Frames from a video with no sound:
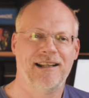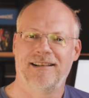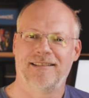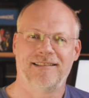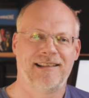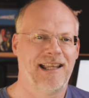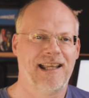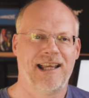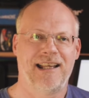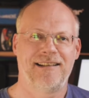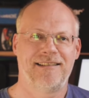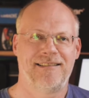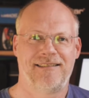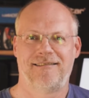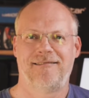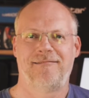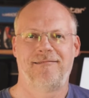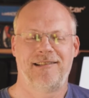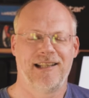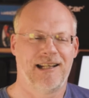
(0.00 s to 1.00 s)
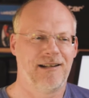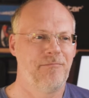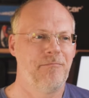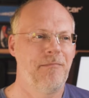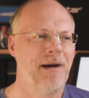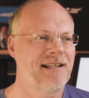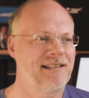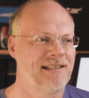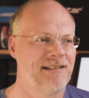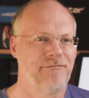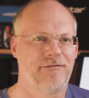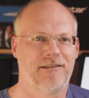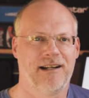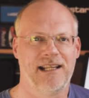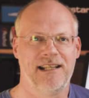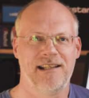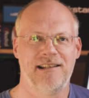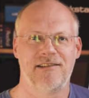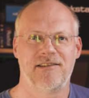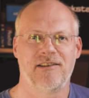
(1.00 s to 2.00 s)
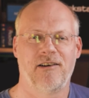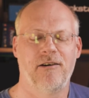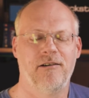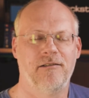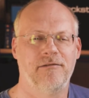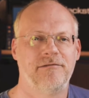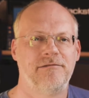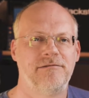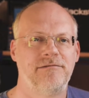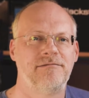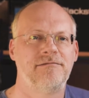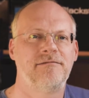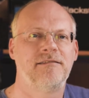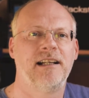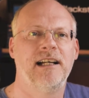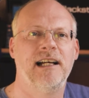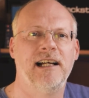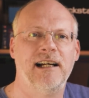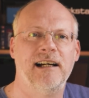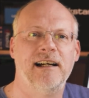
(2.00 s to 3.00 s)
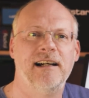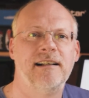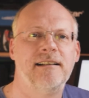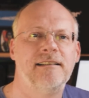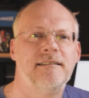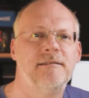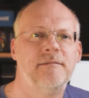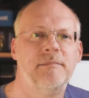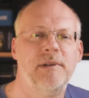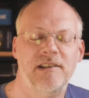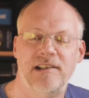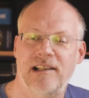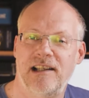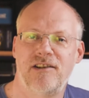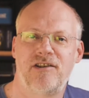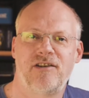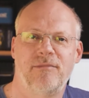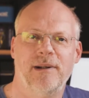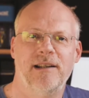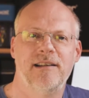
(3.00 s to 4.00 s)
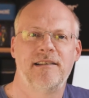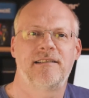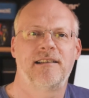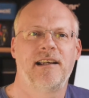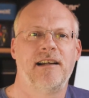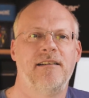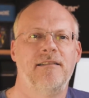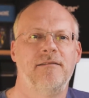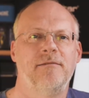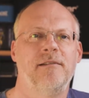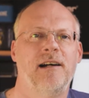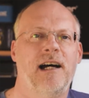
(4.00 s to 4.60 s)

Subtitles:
They did a massive range of musical instruments, so